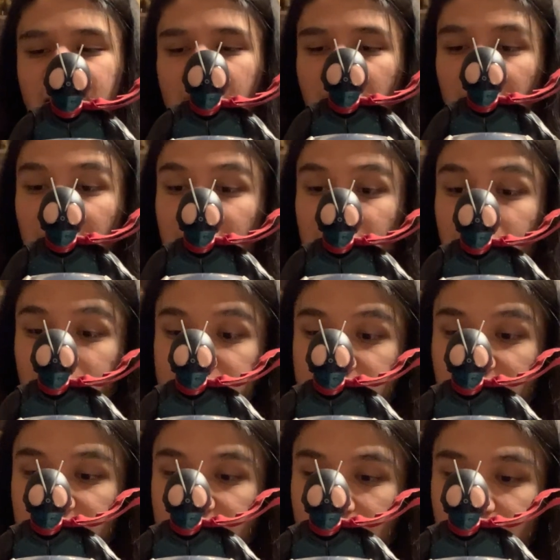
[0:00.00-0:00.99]
it looks
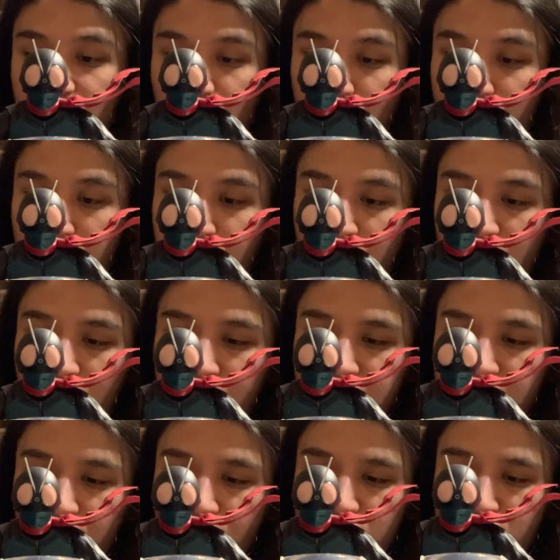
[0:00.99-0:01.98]
like if you want to put it on
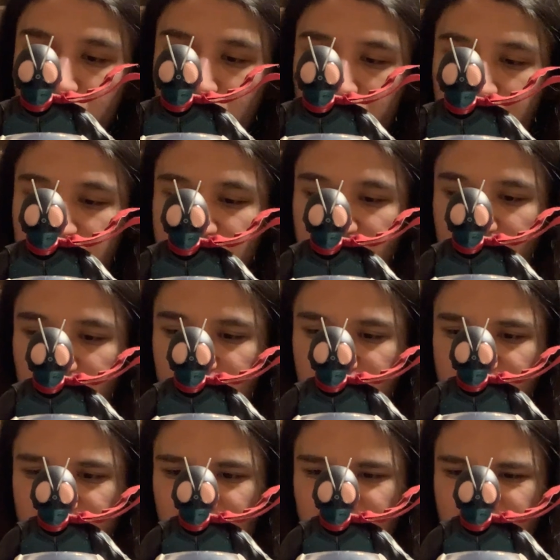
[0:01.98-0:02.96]
the original release, it
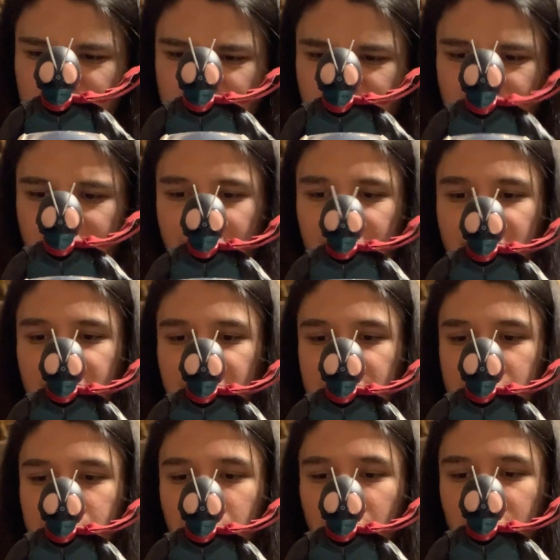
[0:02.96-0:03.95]
looks like it
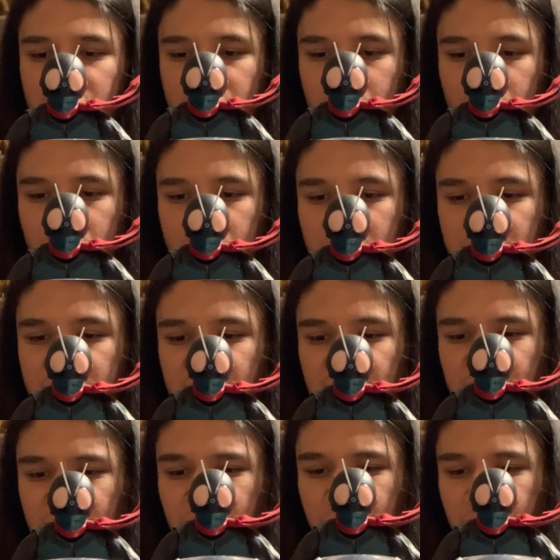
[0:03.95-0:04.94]
is possible. It's
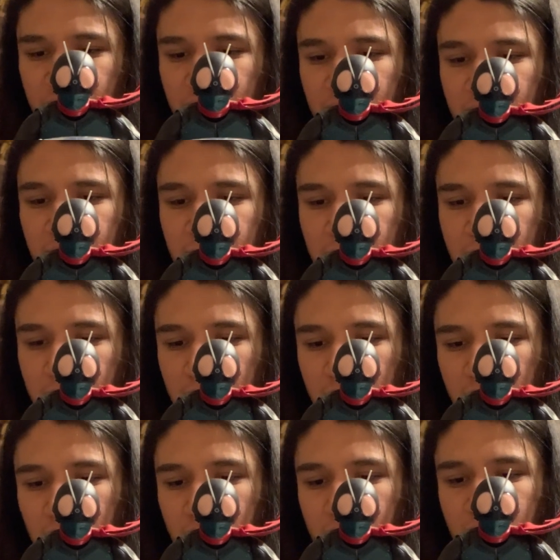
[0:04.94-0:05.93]
kind of
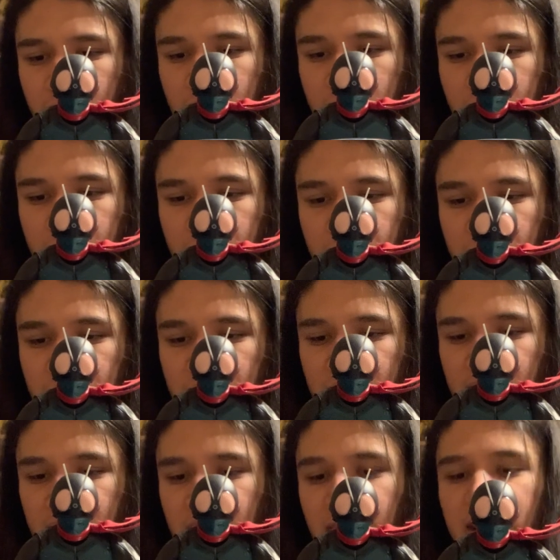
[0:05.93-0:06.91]

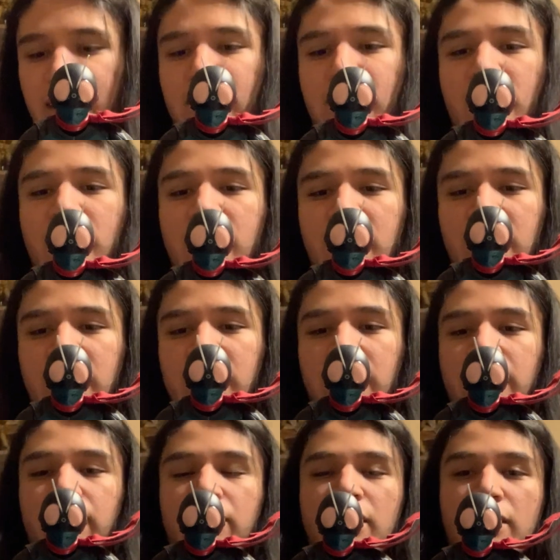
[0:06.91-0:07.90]
getting
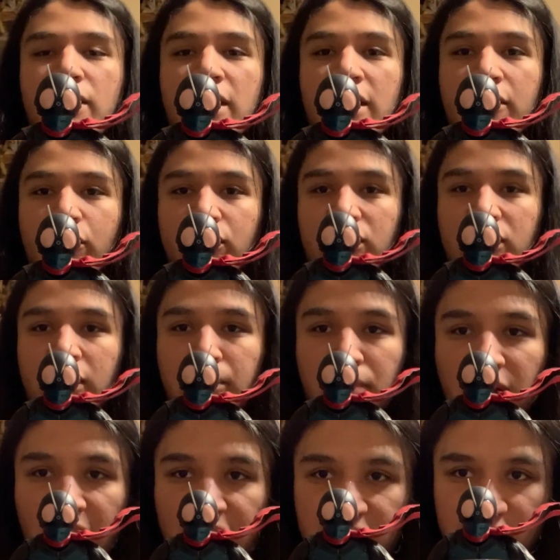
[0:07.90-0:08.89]
hit with the
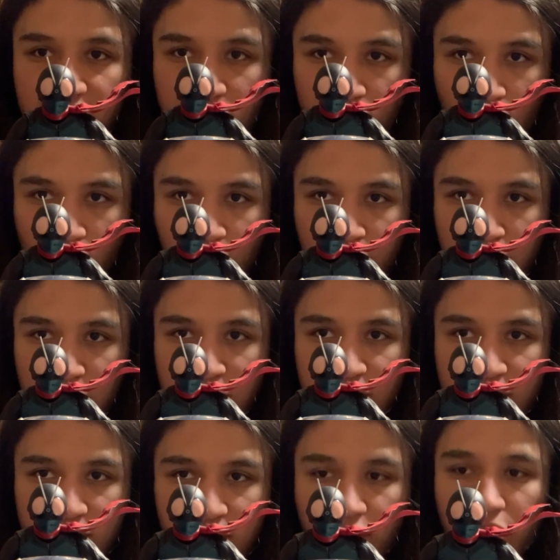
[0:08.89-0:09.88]
plastic scarf
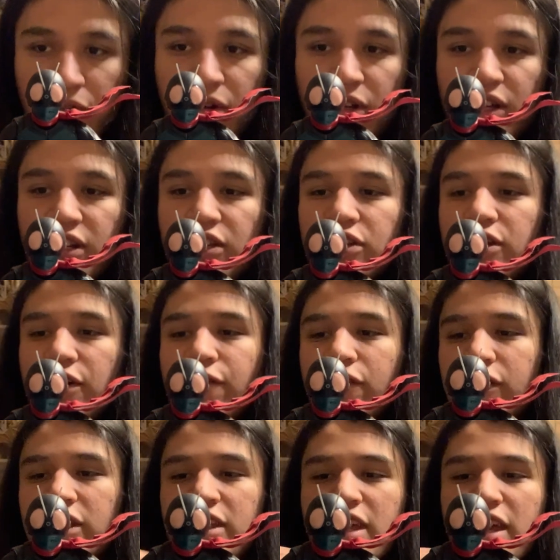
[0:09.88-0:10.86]
piece, so you
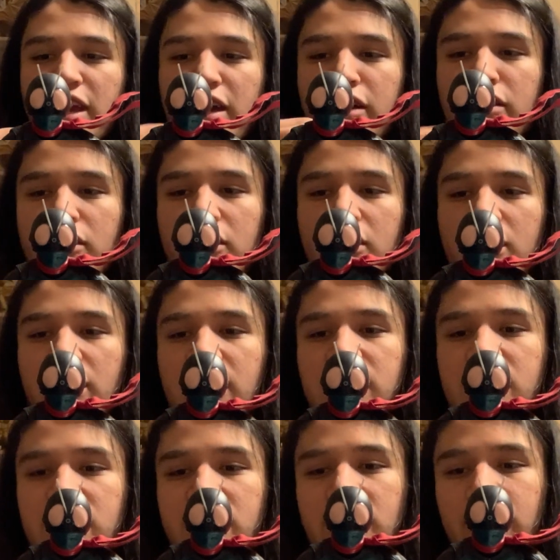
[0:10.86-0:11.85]
definitely can. It's
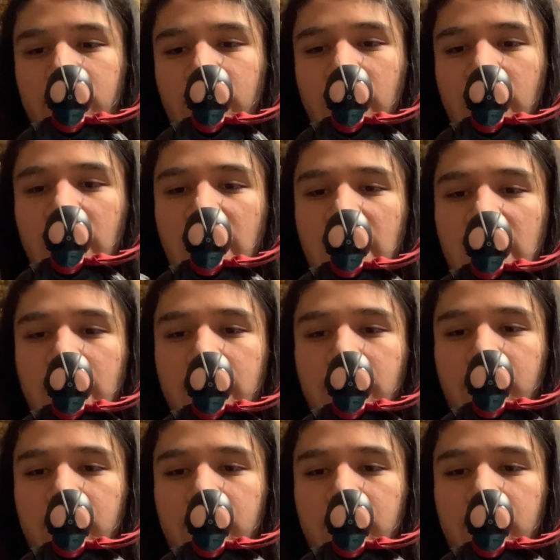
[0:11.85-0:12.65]
still a